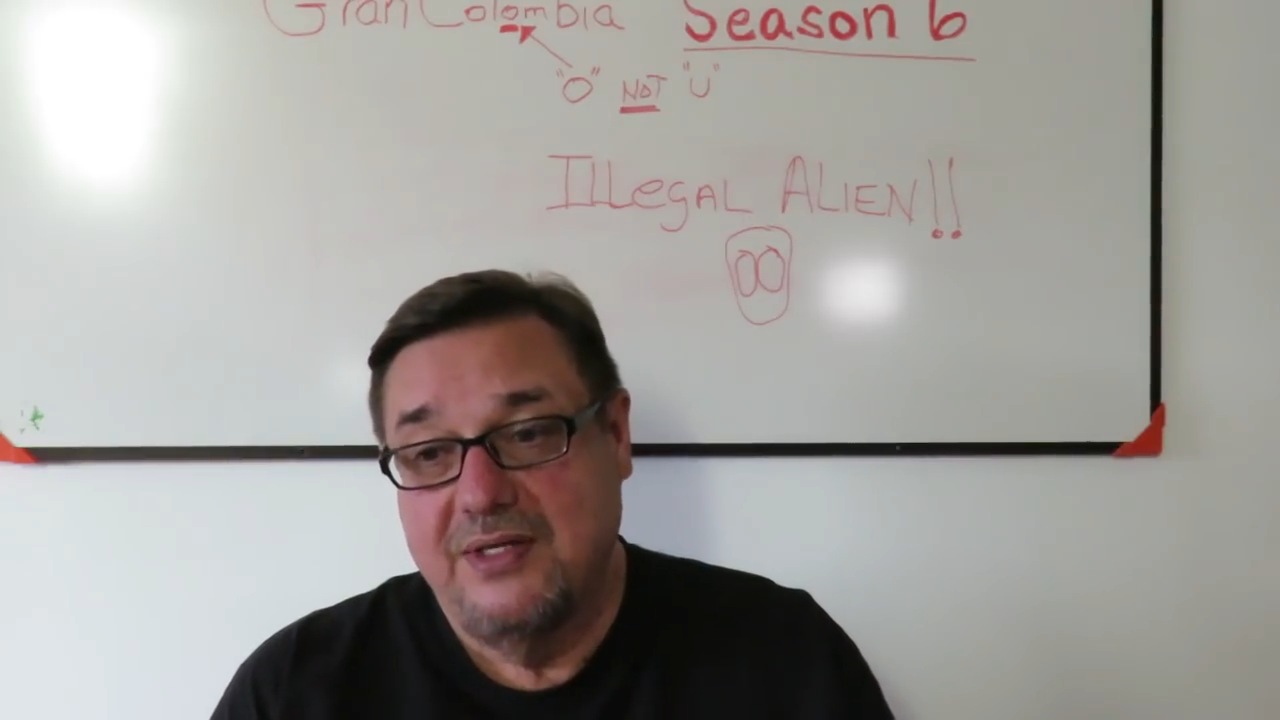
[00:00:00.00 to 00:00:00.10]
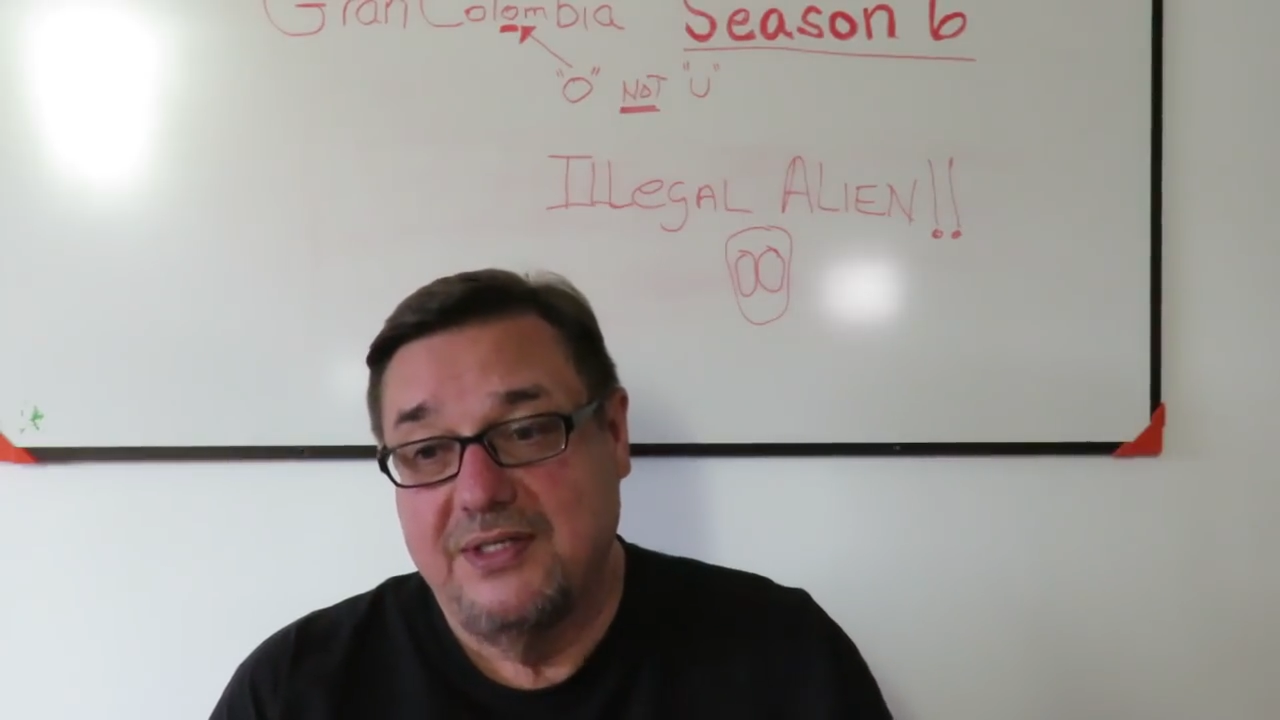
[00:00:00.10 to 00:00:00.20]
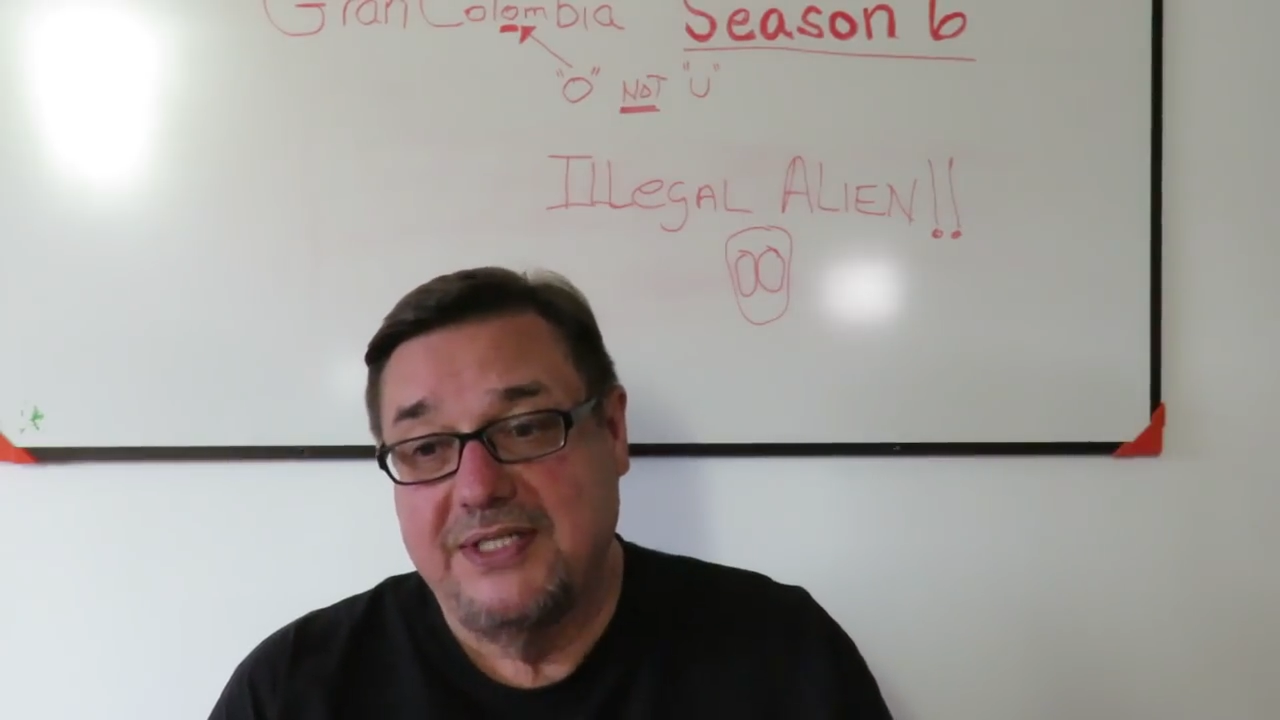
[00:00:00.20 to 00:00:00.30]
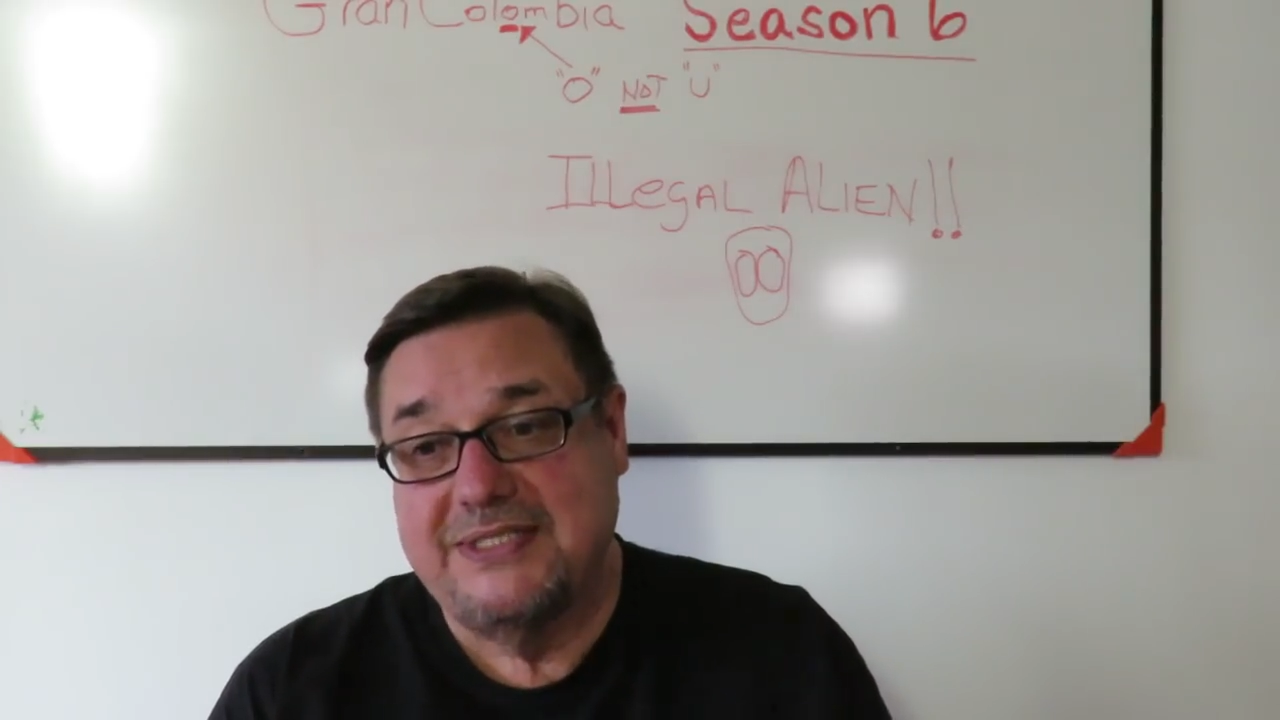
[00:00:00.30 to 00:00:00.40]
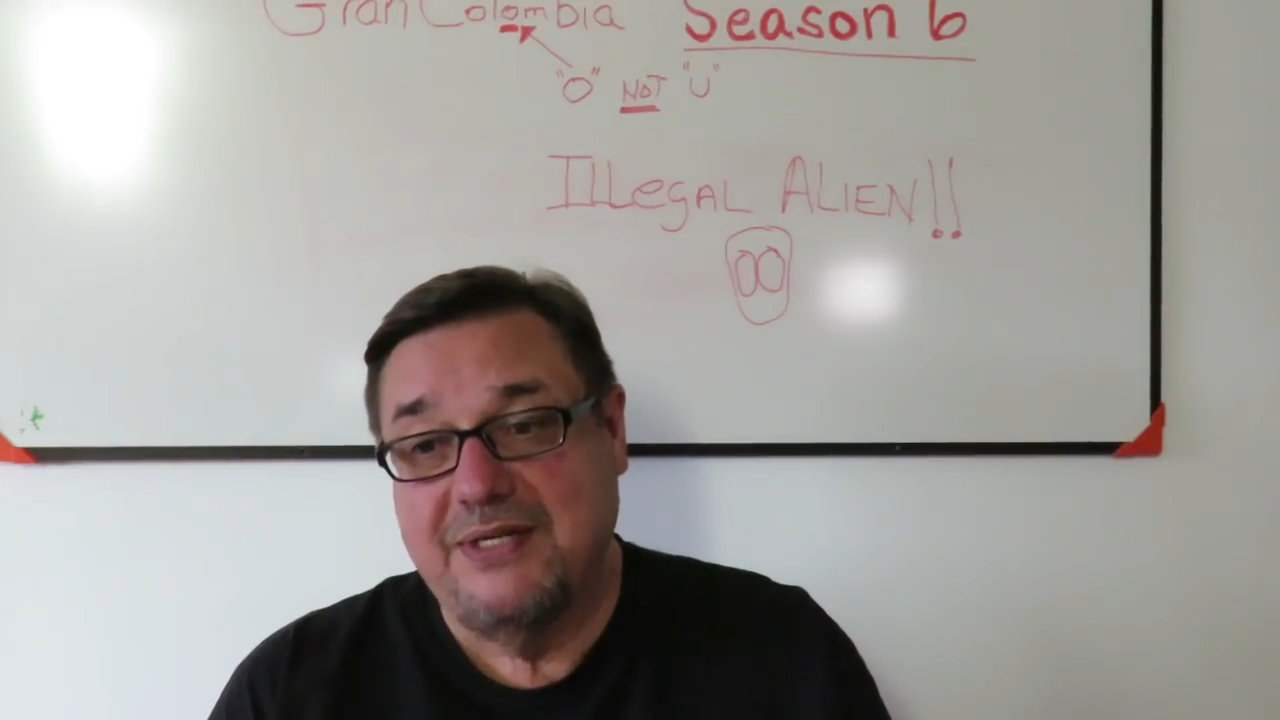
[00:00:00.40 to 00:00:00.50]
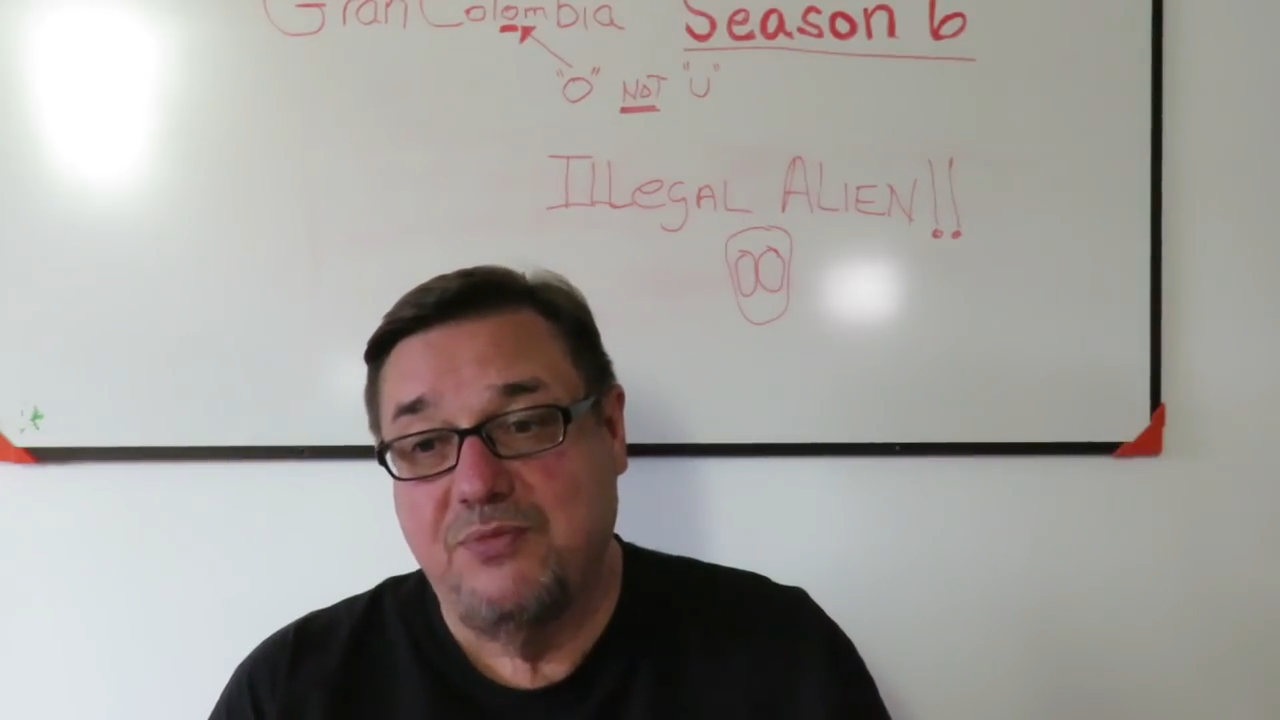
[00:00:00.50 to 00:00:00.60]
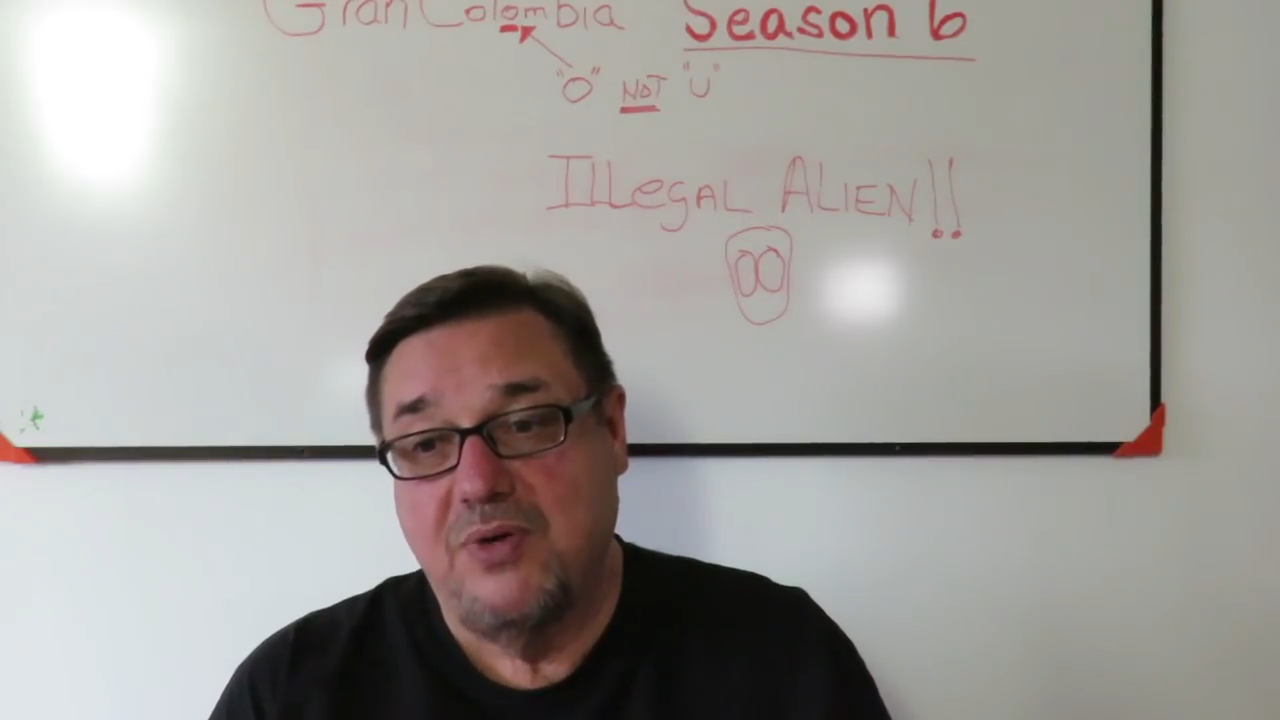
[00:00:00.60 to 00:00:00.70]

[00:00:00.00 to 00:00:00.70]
They say,